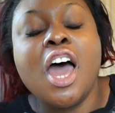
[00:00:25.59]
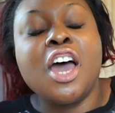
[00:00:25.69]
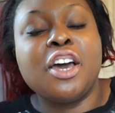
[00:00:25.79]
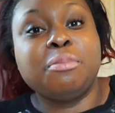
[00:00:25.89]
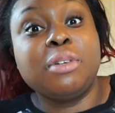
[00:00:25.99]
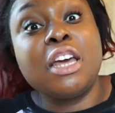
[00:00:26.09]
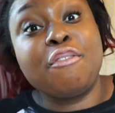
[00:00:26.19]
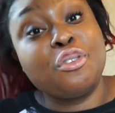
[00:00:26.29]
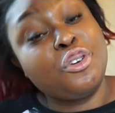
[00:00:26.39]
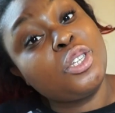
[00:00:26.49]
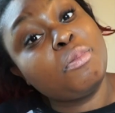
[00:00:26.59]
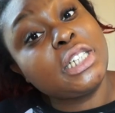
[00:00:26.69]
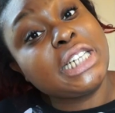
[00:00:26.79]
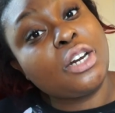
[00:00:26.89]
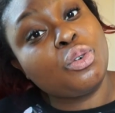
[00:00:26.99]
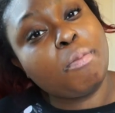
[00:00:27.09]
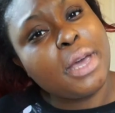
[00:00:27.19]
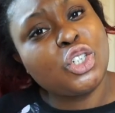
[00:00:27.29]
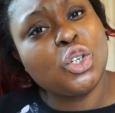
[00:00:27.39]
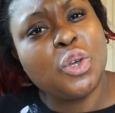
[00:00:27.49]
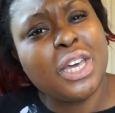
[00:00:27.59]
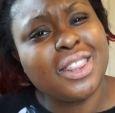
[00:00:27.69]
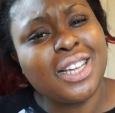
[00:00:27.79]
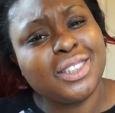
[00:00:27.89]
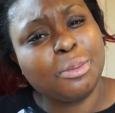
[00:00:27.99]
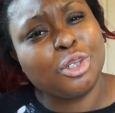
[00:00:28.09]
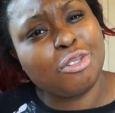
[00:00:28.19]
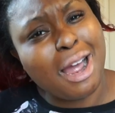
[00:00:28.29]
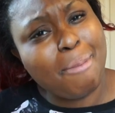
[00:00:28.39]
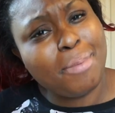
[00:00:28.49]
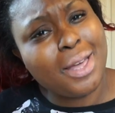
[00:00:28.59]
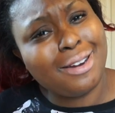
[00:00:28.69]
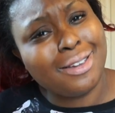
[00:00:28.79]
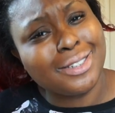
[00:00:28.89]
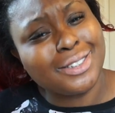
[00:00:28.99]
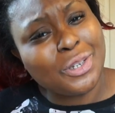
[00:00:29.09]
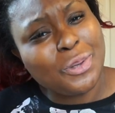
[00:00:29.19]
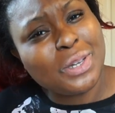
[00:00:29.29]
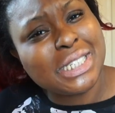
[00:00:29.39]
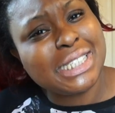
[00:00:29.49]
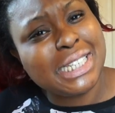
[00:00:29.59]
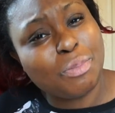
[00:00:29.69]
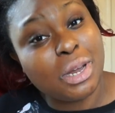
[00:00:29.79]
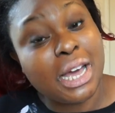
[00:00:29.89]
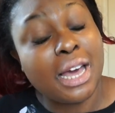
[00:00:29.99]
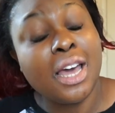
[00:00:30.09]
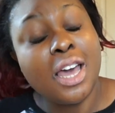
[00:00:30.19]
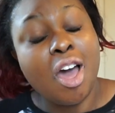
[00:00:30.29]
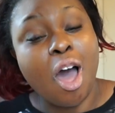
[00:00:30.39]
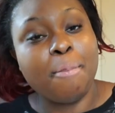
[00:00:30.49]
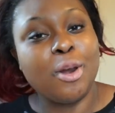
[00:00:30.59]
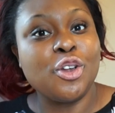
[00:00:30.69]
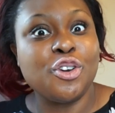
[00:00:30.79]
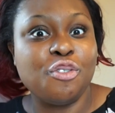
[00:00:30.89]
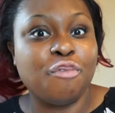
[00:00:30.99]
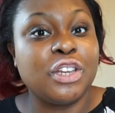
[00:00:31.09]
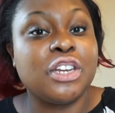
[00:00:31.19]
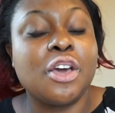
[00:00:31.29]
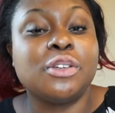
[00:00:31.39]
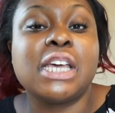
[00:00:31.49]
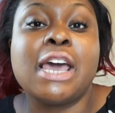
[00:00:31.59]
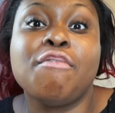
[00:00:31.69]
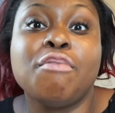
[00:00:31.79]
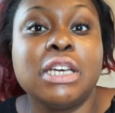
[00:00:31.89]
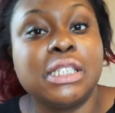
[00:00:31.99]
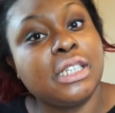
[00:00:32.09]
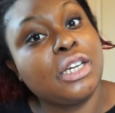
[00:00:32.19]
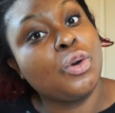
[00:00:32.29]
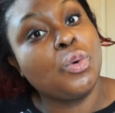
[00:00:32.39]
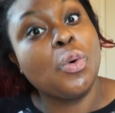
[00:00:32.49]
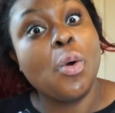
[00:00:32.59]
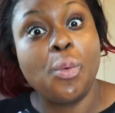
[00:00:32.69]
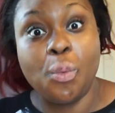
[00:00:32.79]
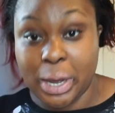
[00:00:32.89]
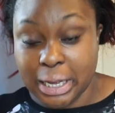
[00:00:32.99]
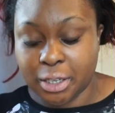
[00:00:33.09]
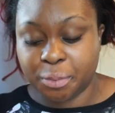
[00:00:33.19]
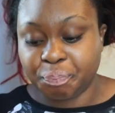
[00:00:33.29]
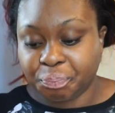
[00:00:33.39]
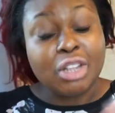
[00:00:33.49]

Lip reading: If you're new to my channel, make sure you hit that subscribe button so you can see when I upload new videos every single week.